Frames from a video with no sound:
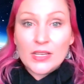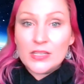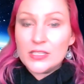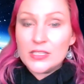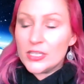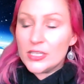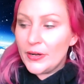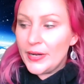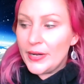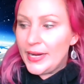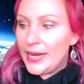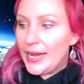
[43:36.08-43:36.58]

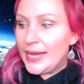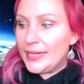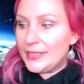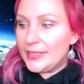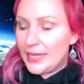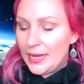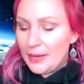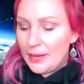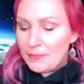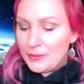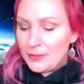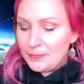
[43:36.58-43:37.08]
Sorry, it had
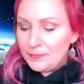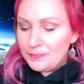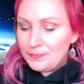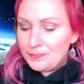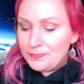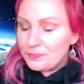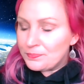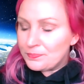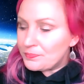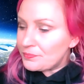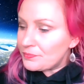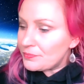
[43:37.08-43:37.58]
to happen.
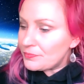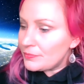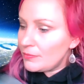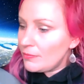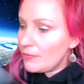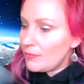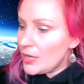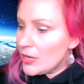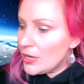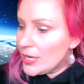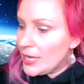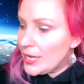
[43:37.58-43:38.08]

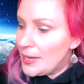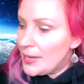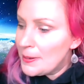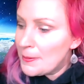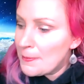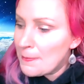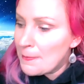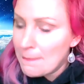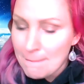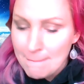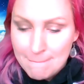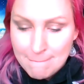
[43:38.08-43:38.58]
Okay.
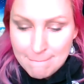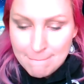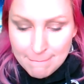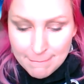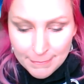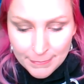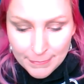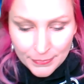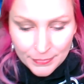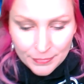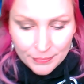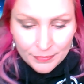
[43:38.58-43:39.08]

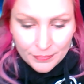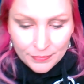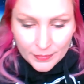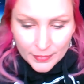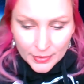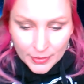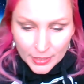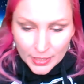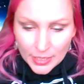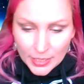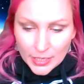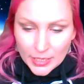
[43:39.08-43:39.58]

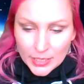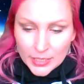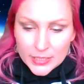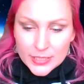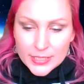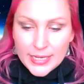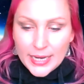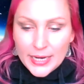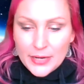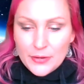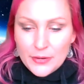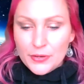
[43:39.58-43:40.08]

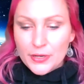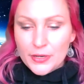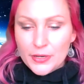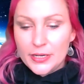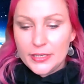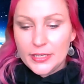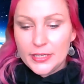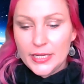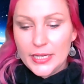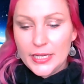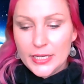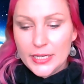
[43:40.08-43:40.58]

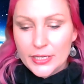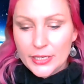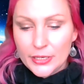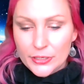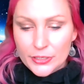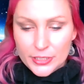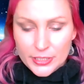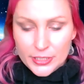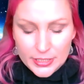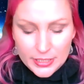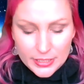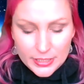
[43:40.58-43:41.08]
Sacred
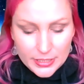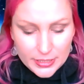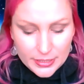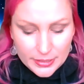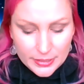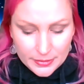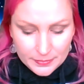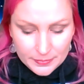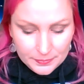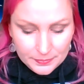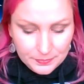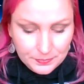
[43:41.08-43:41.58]

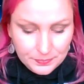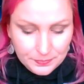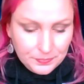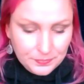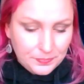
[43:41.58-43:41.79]
Ecosystem.